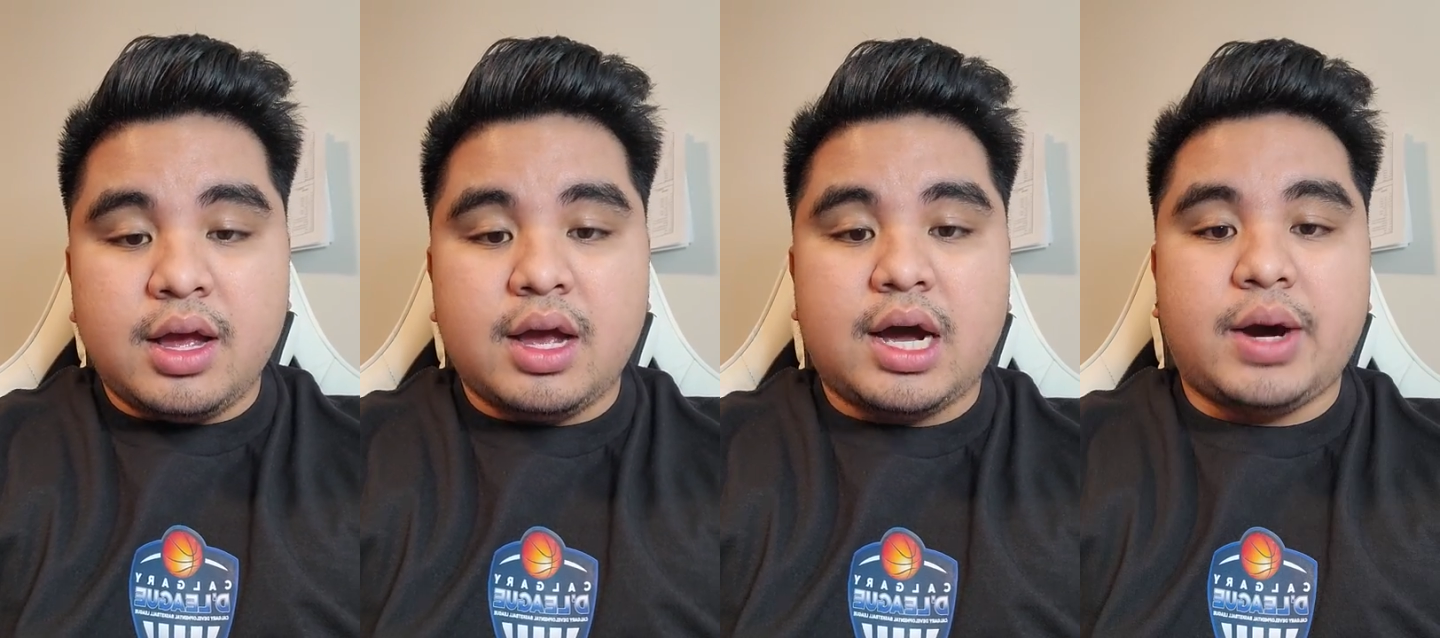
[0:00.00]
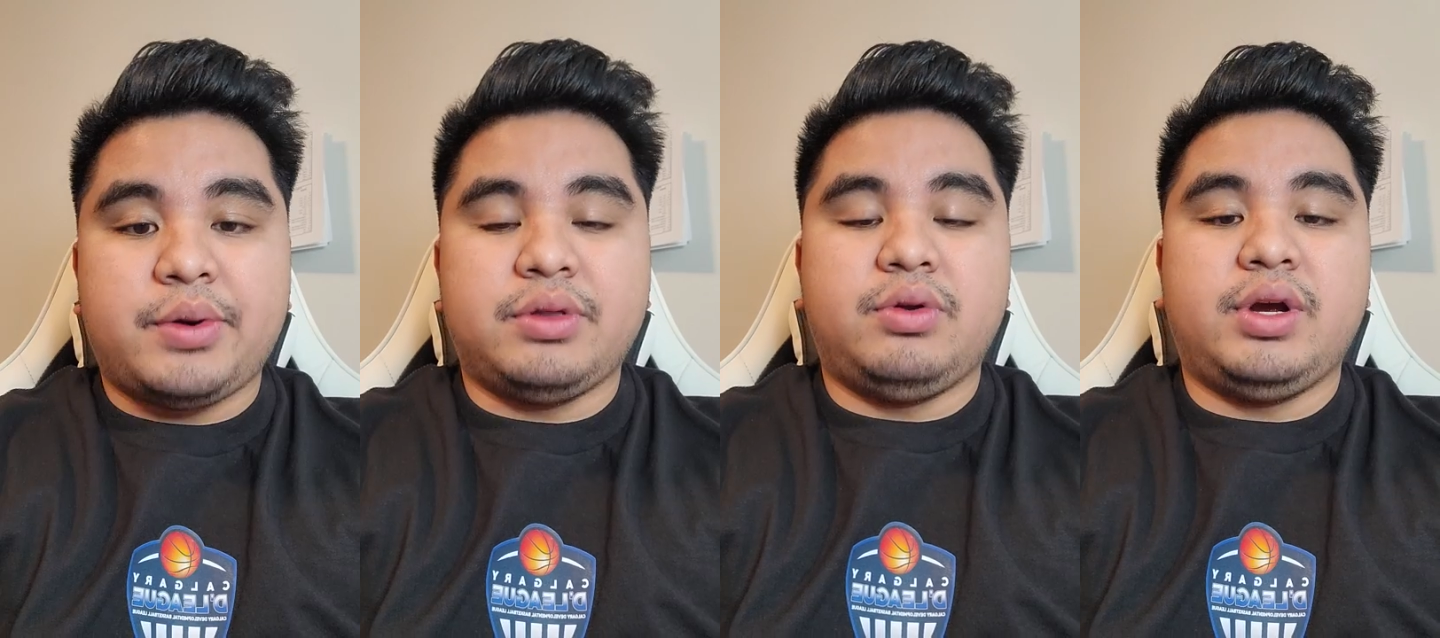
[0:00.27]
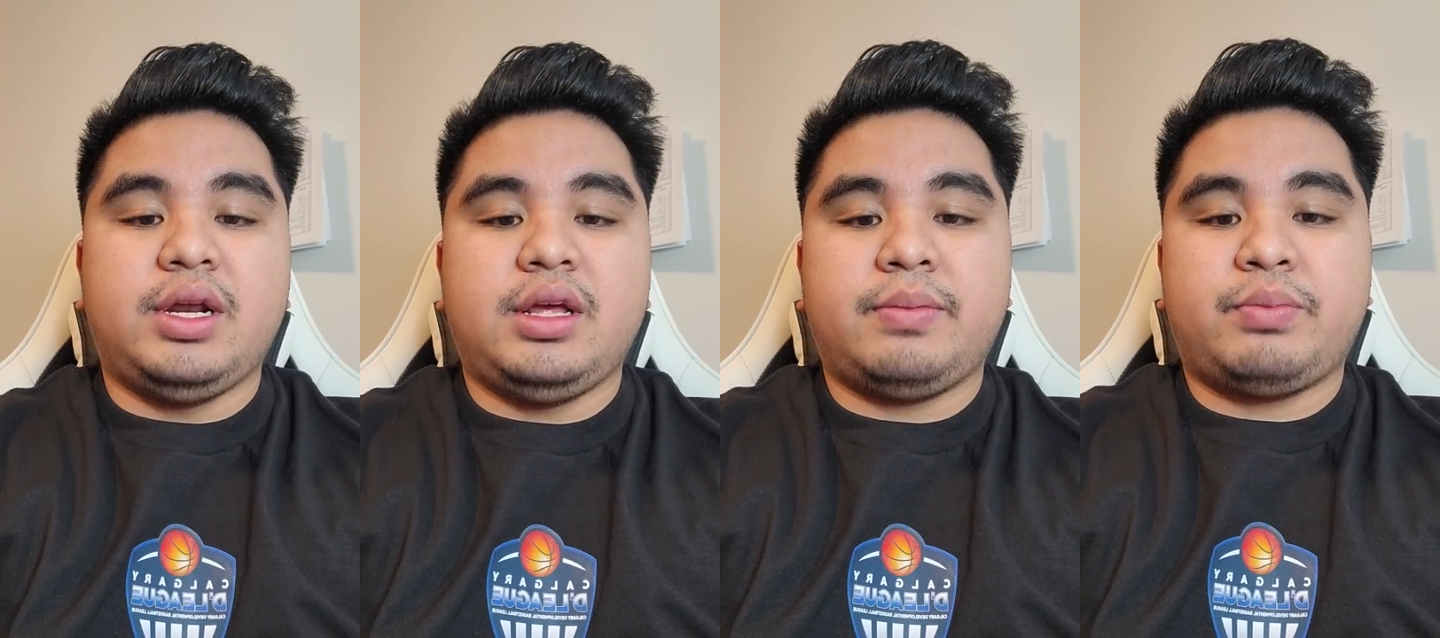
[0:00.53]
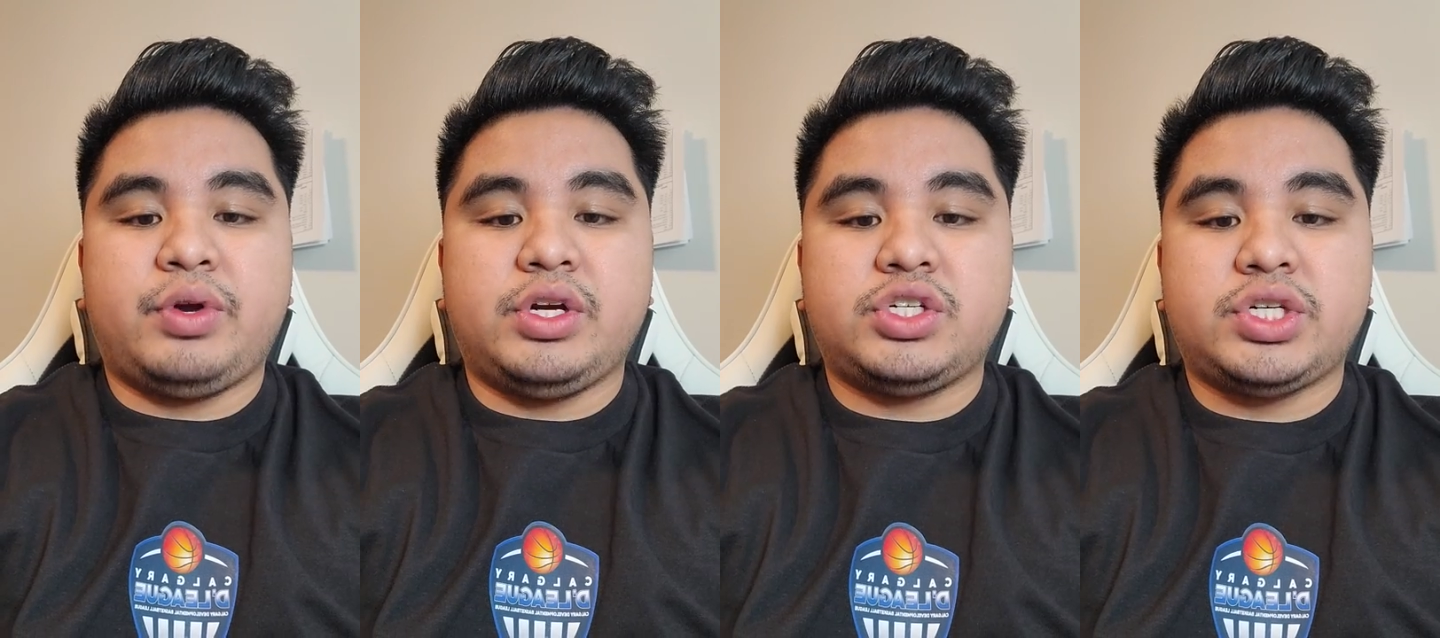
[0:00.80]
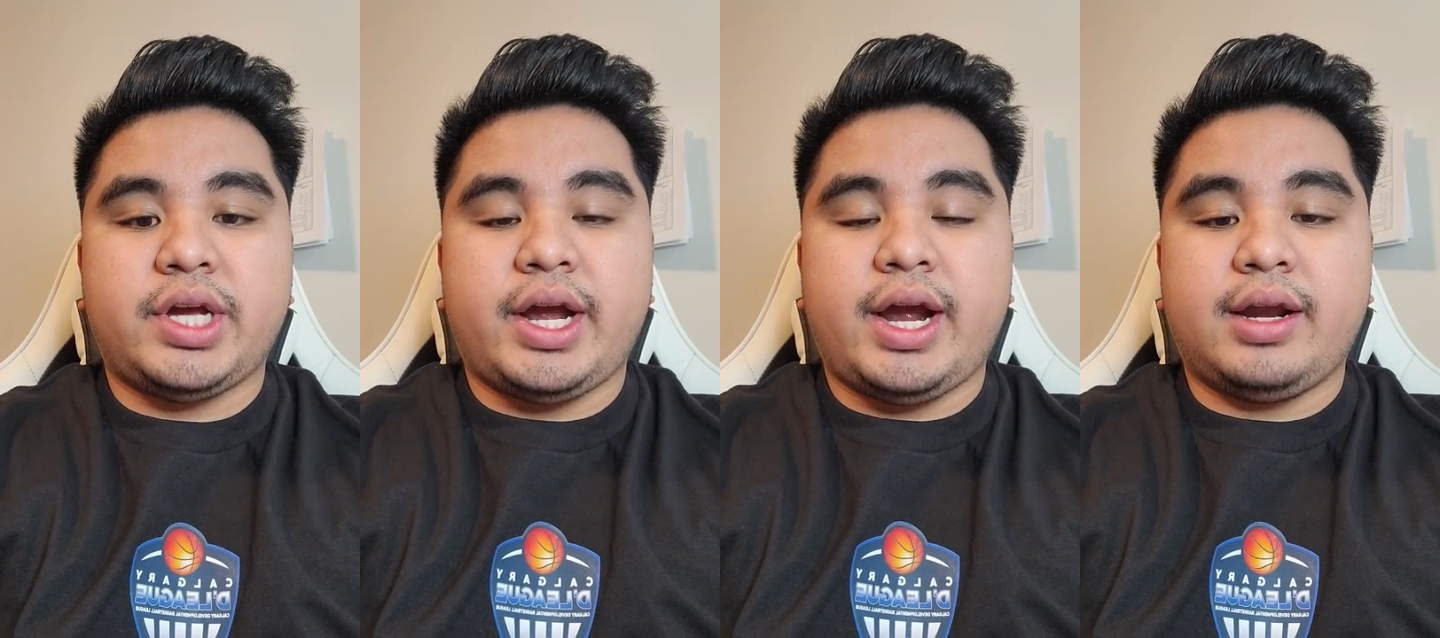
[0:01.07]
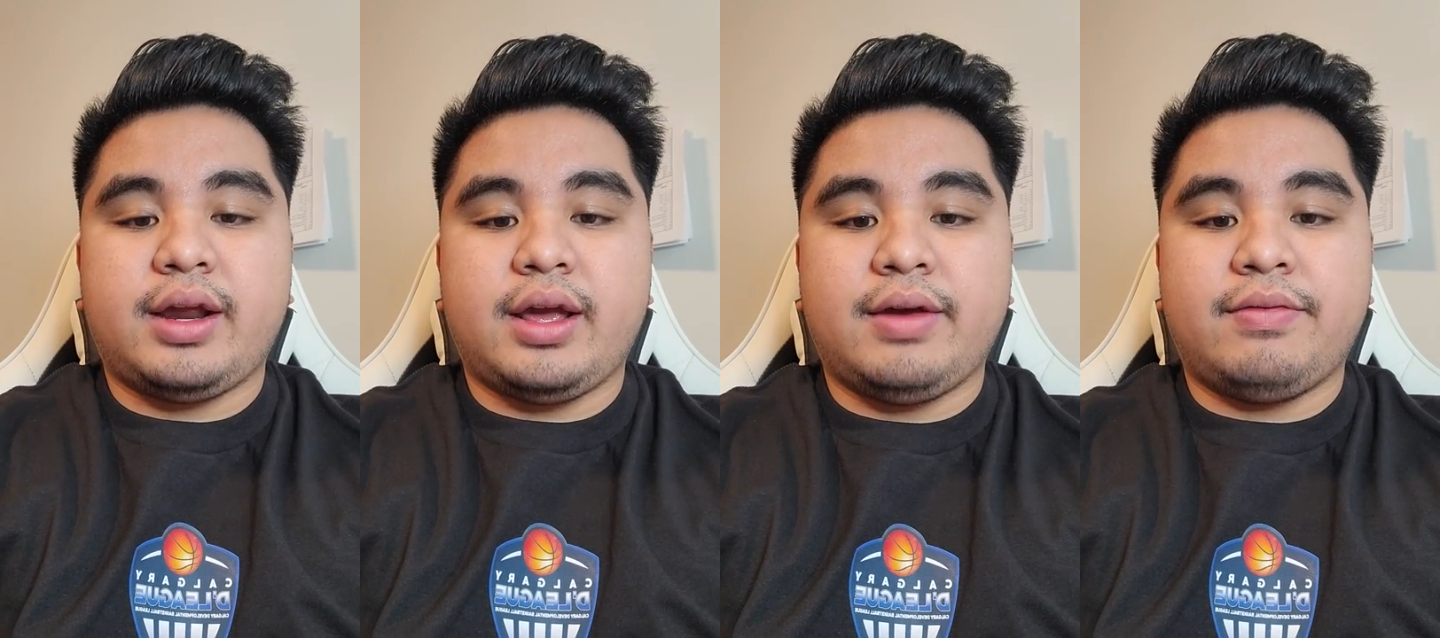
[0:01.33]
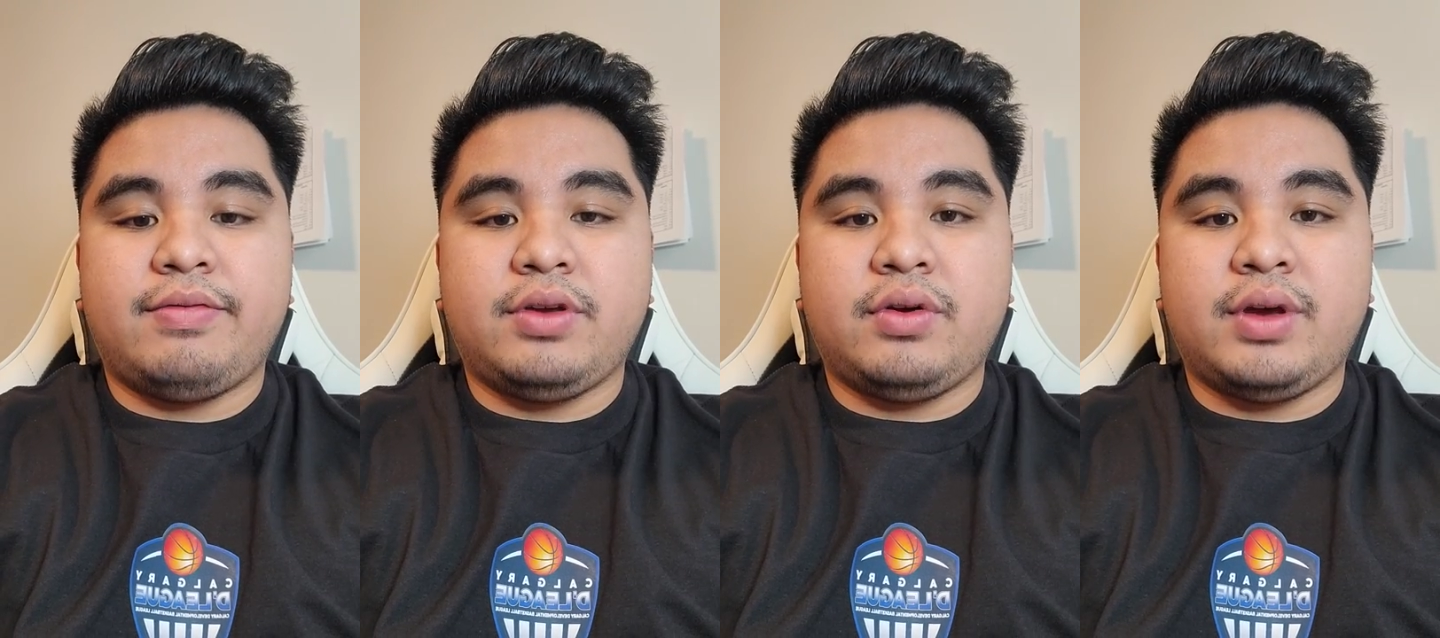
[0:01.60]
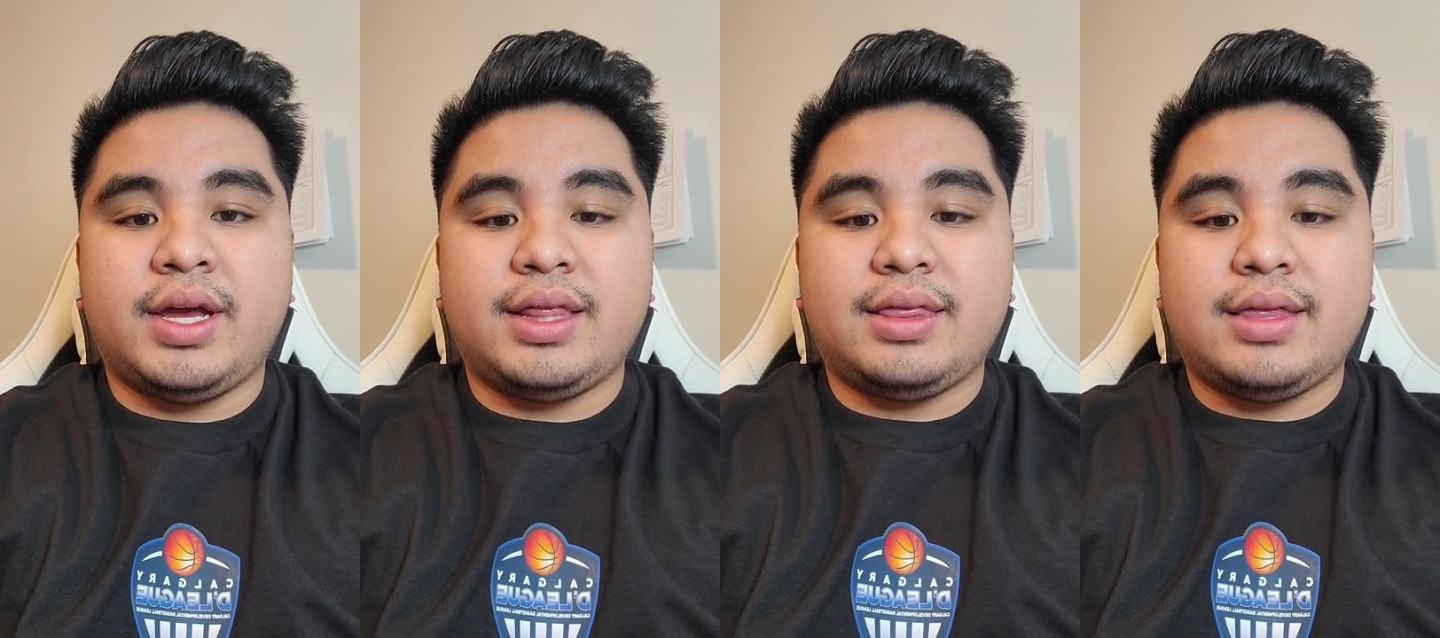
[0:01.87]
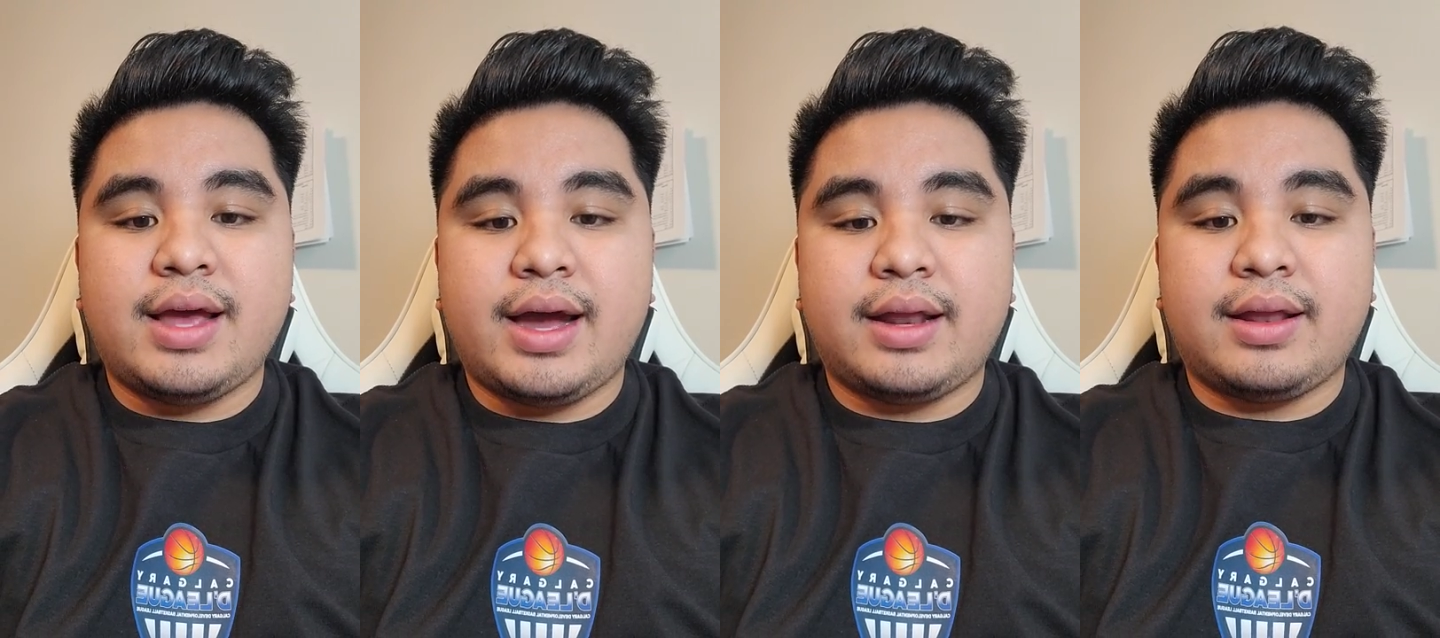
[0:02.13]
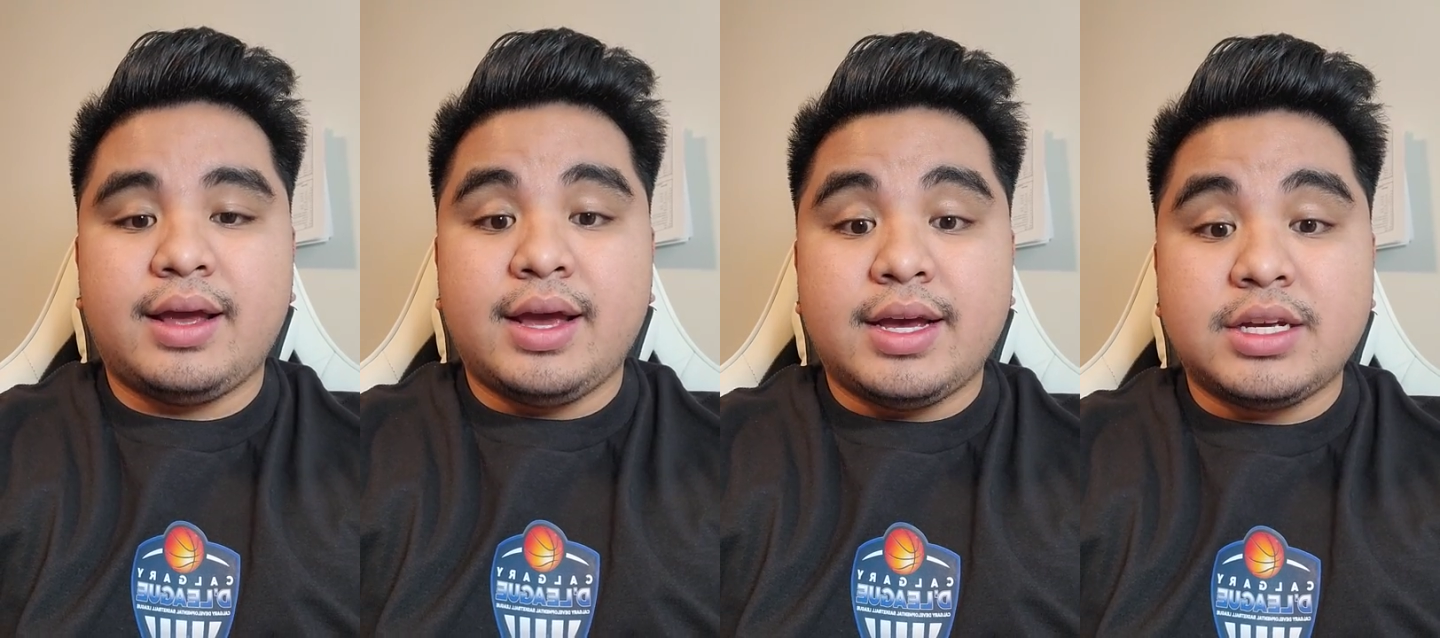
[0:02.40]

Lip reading: I would really appreciate if you hit that